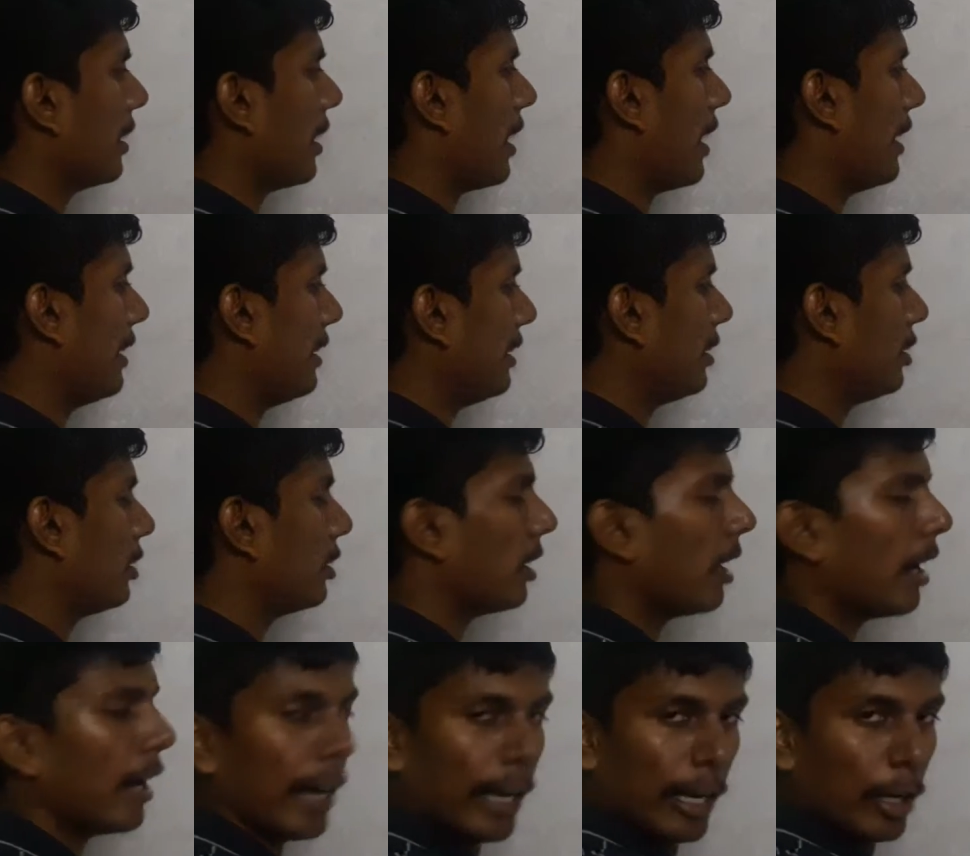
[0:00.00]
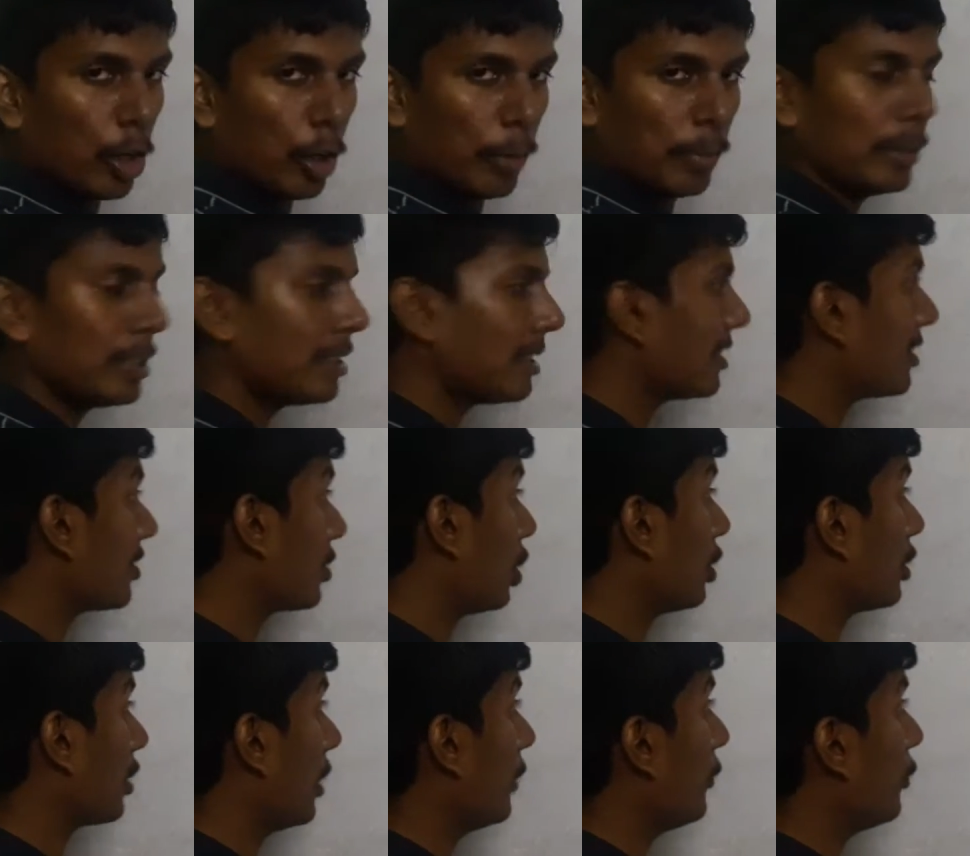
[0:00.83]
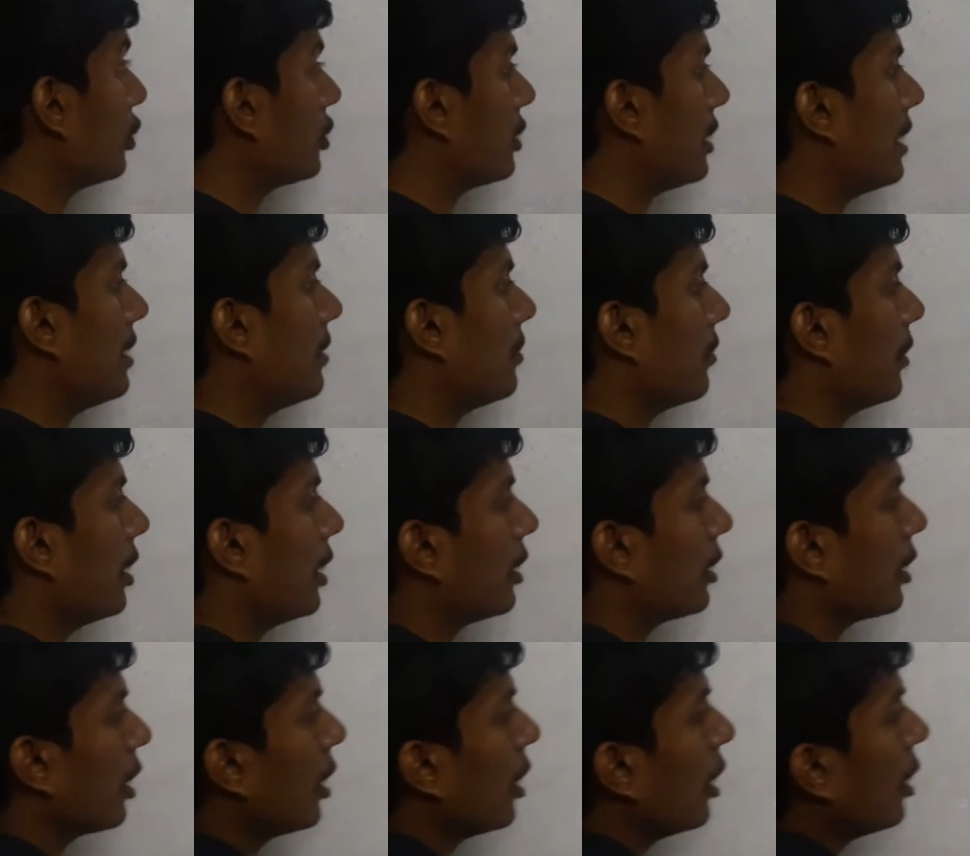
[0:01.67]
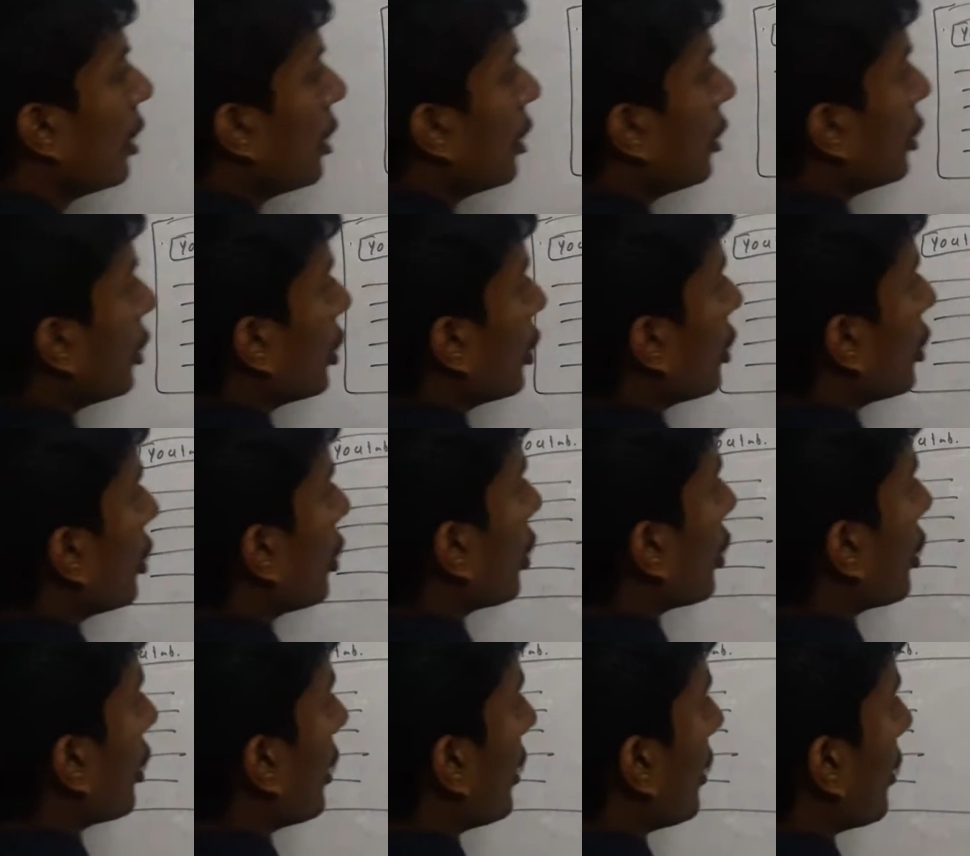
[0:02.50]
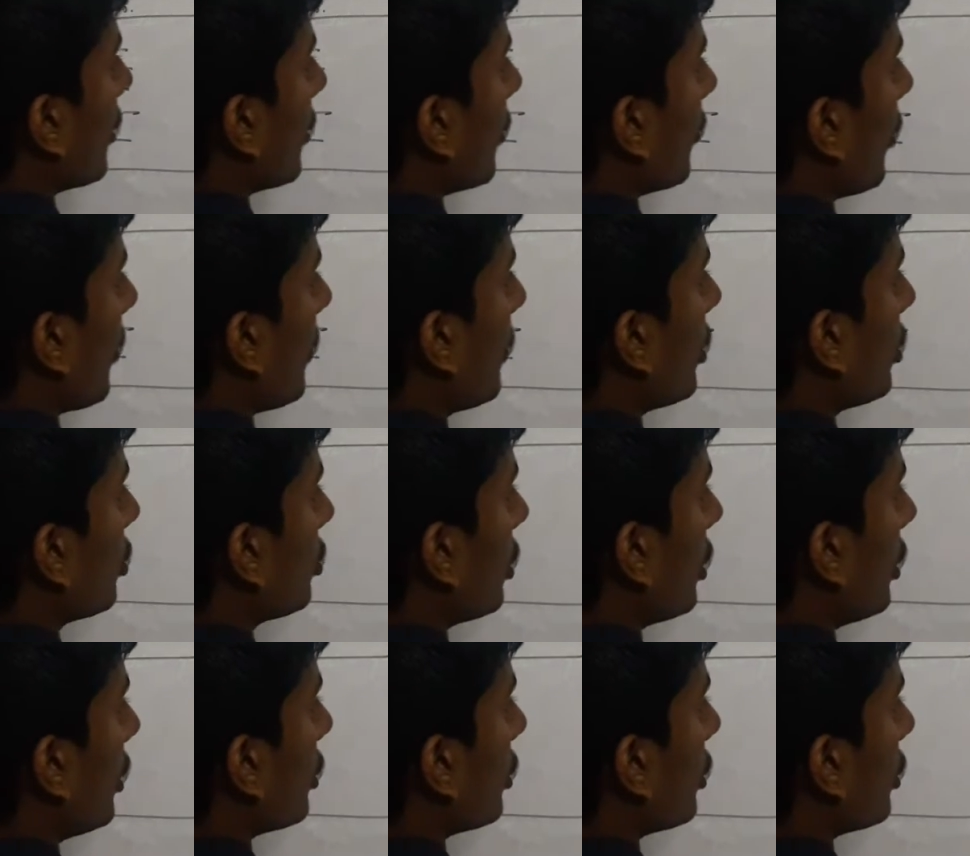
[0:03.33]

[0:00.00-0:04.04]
I hope this is not confusing, but your web browser